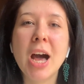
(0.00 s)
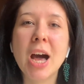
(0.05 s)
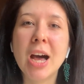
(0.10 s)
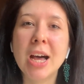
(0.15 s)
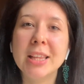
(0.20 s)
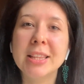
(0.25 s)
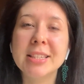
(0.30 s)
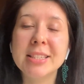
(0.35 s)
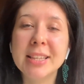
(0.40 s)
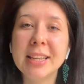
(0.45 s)

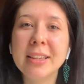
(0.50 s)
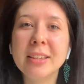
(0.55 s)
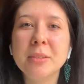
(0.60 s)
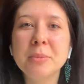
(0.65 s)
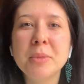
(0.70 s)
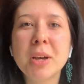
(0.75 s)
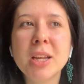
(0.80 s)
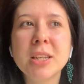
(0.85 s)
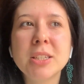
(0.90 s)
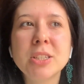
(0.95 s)
the
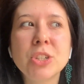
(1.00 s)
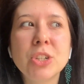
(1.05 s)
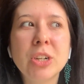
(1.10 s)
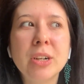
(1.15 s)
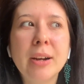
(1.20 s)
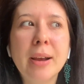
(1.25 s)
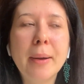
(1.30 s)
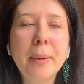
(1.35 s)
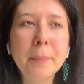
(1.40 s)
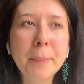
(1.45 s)
second
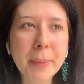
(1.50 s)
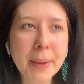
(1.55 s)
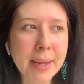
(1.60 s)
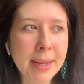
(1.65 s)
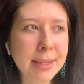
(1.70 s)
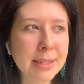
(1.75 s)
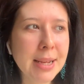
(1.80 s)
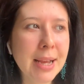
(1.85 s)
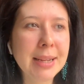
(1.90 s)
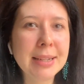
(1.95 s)
monitor.
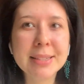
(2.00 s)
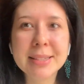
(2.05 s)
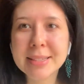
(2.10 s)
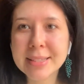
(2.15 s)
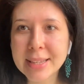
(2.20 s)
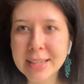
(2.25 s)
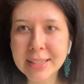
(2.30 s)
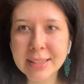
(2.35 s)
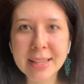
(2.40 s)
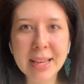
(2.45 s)
But I
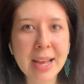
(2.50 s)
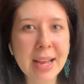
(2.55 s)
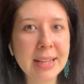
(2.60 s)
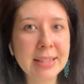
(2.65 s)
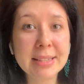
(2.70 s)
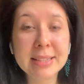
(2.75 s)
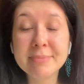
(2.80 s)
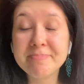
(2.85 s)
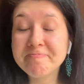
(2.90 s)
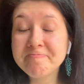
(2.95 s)
understand
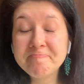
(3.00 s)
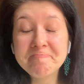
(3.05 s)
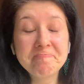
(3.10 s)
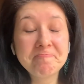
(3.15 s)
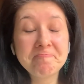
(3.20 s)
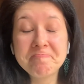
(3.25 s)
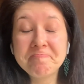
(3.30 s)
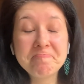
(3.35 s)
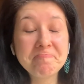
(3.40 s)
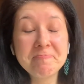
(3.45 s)
that
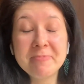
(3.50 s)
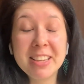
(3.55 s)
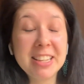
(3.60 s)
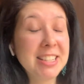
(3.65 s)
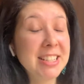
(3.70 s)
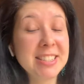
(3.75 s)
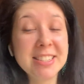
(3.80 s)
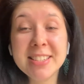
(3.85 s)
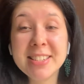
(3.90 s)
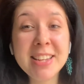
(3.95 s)
it
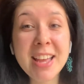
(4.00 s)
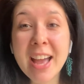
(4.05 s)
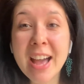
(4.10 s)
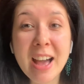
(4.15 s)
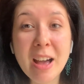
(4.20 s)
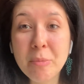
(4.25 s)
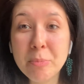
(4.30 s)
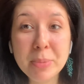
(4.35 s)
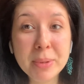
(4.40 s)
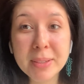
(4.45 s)
doesn't
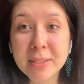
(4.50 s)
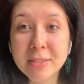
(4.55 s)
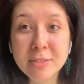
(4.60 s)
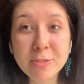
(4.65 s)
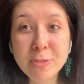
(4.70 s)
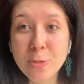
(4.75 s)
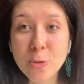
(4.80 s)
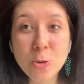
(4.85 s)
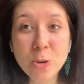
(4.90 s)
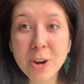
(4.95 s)

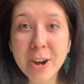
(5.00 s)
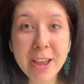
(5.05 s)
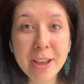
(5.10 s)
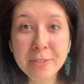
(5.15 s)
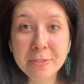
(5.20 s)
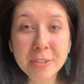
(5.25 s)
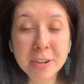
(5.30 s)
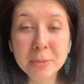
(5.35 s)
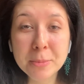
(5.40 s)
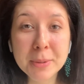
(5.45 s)
happen for
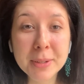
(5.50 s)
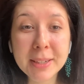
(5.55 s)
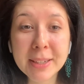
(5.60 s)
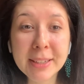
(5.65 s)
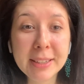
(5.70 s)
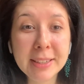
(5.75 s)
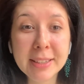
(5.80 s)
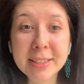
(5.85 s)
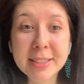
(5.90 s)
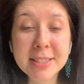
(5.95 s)

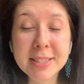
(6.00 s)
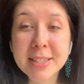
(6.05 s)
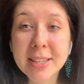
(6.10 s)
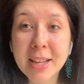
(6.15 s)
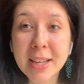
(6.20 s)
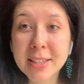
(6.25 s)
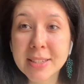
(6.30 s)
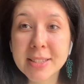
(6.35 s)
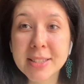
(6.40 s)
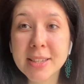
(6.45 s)
everybody. It's
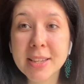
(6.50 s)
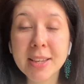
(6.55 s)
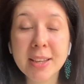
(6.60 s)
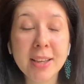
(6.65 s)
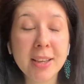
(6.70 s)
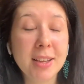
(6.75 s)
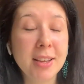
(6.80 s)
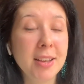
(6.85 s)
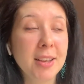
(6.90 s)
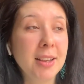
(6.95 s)
not
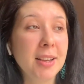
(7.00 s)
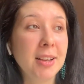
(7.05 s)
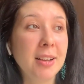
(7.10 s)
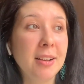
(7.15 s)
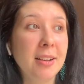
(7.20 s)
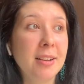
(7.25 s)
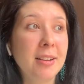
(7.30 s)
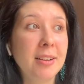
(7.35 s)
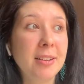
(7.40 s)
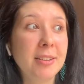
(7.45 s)

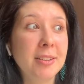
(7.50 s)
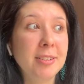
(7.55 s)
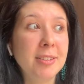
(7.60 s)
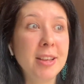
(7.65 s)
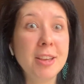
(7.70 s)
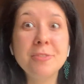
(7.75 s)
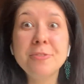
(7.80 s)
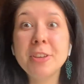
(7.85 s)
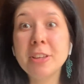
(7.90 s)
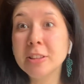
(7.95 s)

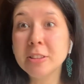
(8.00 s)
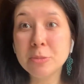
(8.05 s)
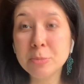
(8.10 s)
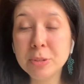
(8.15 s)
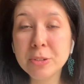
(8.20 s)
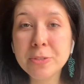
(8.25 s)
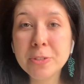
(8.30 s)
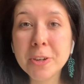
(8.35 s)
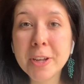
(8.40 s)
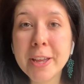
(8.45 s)

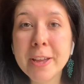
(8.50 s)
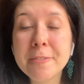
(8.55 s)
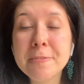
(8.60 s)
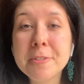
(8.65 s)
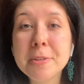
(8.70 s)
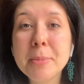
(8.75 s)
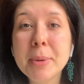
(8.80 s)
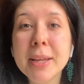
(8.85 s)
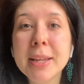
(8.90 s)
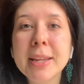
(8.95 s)
available for
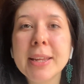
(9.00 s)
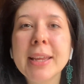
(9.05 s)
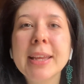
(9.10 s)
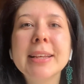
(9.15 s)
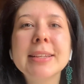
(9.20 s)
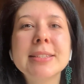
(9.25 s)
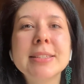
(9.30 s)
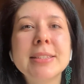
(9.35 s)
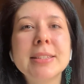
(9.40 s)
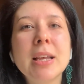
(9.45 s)
everybody,
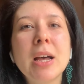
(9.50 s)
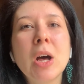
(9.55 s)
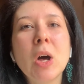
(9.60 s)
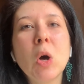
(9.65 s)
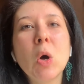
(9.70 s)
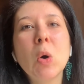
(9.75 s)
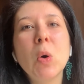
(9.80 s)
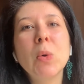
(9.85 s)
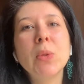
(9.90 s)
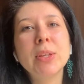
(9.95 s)

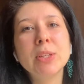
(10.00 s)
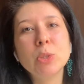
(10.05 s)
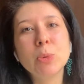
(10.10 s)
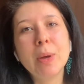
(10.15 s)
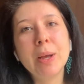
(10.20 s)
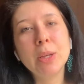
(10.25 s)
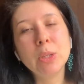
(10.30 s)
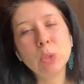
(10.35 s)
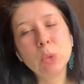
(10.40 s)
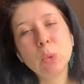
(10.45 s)
so that's
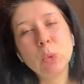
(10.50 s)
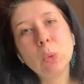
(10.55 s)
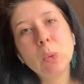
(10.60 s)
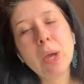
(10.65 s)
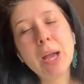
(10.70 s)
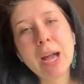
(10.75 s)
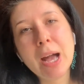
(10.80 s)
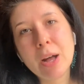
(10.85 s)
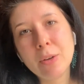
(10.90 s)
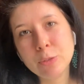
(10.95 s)
why you
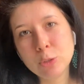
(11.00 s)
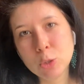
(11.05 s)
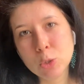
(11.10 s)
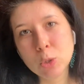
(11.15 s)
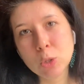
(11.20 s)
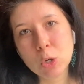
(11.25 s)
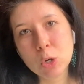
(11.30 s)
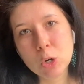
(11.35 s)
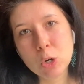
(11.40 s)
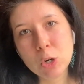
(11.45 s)
have
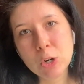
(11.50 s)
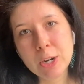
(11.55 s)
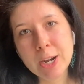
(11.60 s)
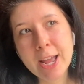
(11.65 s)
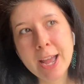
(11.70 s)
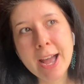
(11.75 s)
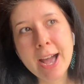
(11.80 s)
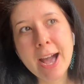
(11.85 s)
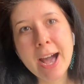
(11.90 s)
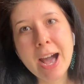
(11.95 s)
to
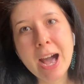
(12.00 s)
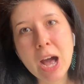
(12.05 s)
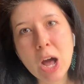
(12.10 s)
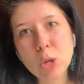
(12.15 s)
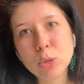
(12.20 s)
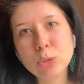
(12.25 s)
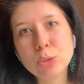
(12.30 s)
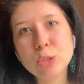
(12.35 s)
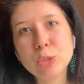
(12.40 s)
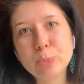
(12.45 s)
learn
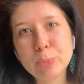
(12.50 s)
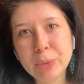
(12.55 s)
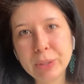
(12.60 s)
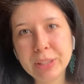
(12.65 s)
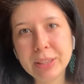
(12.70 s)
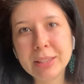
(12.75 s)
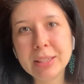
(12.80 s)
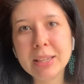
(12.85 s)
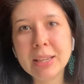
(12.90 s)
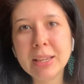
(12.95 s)
how to
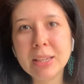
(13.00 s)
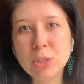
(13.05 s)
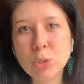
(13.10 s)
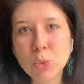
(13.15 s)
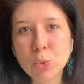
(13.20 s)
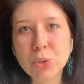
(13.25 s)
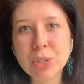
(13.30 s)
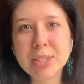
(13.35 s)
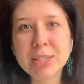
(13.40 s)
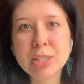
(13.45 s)
split
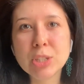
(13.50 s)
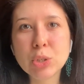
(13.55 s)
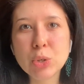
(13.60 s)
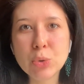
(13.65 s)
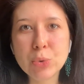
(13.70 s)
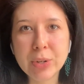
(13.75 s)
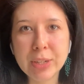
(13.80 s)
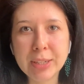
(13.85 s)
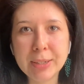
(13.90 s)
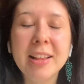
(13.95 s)
your
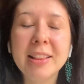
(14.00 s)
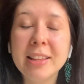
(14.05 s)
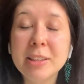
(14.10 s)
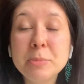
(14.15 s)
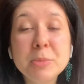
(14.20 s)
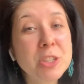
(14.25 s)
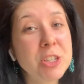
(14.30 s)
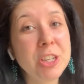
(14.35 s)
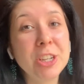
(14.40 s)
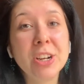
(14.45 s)
screen.
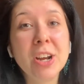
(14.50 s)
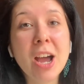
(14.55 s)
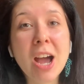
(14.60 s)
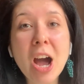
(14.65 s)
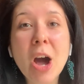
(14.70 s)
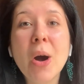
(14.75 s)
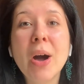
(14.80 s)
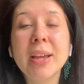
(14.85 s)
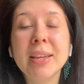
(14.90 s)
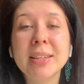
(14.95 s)
Let me share
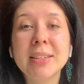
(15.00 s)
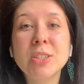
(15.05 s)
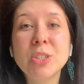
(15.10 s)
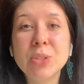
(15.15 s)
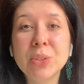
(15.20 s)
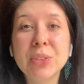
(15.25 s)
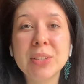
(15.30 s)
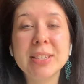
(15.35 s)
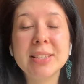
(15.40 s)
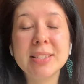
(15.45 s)
how I can
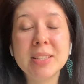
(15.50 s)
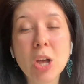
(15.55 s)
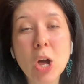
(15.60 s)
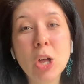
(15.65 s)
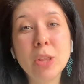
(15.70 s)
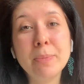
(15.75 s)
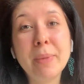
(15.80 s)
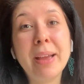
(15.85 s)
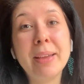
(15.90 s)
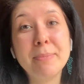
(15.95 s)
do this
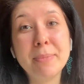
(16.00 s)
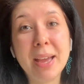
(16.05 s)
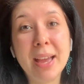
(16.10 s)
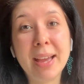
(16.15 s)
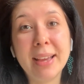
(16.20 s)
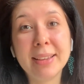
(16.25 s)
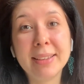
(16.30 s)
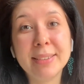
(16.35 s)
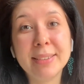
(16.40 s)
on my Mac.